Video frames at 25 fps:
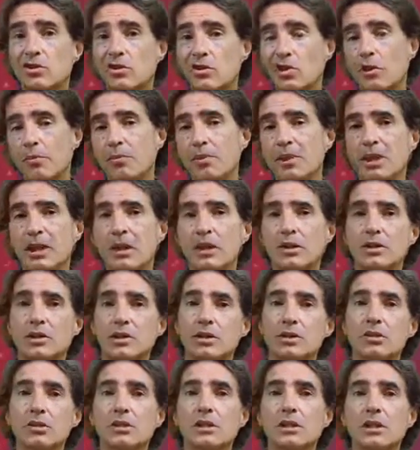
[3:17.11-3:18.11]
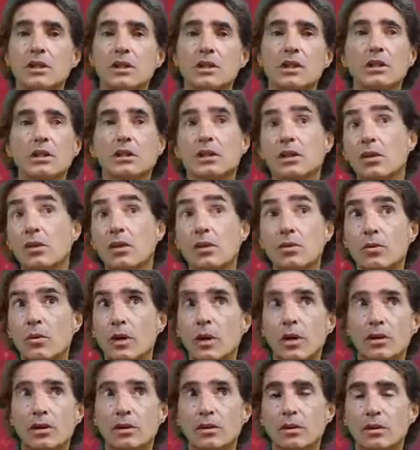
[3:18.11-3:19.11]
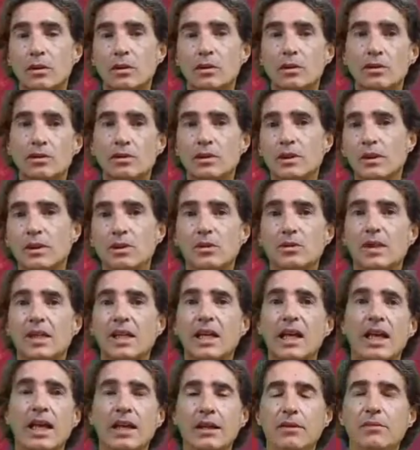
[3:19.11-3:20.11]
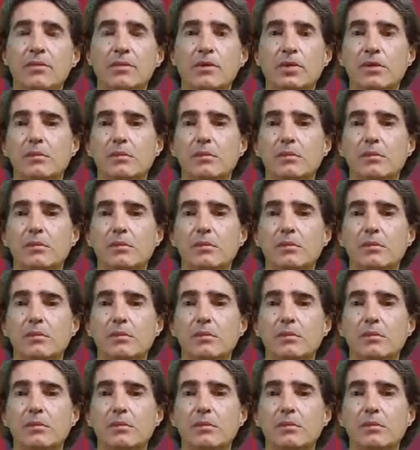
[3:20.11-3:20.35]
dropping our duties and go out and go into a cave